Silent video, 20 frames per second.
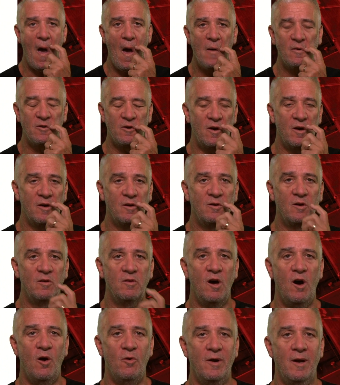Sorry, the
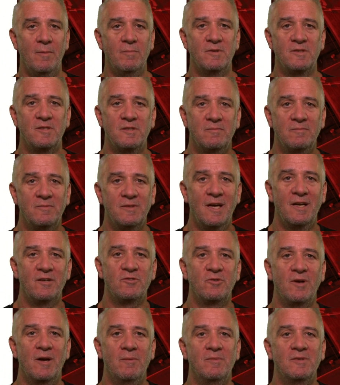whole numbers,
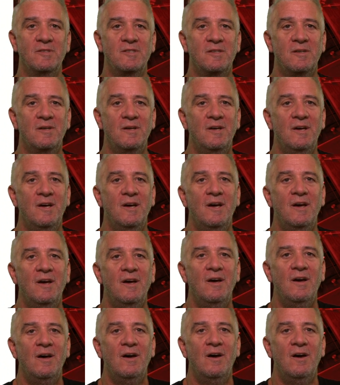natural numbers.
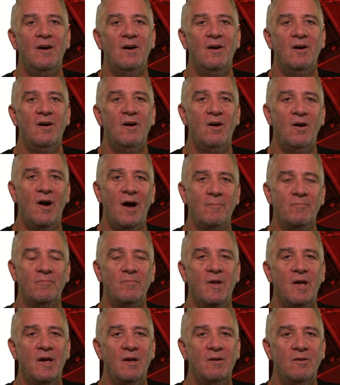All right,
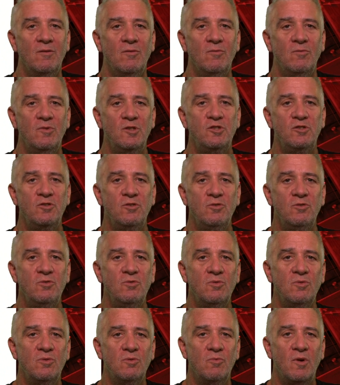what do
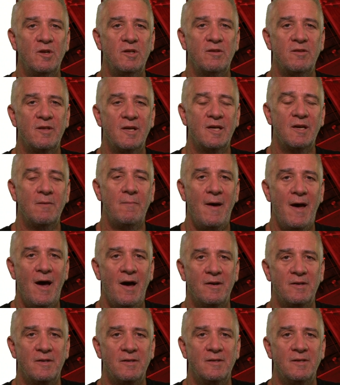you think about